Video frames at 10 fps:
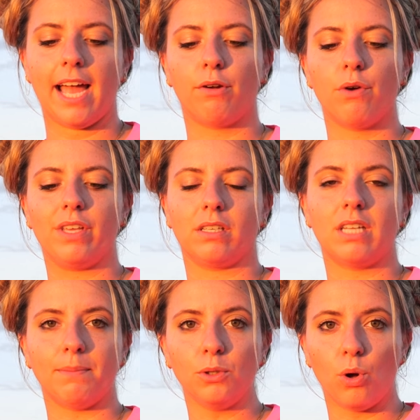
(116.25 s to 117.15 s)
I grow this
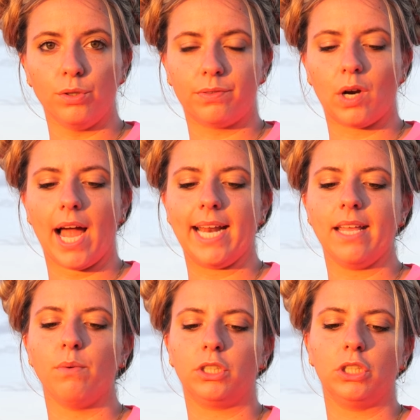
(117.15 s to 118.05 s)
double gold
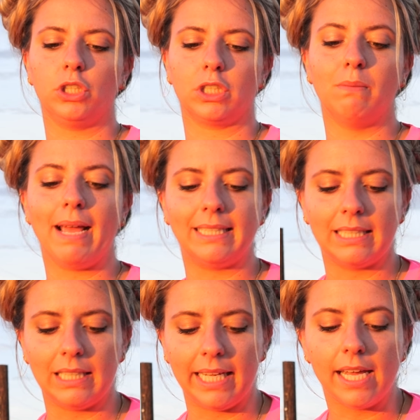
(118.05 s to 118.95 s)
variety, which is just
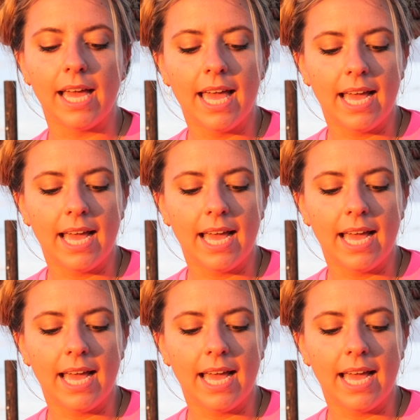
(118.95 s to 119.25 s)
basically,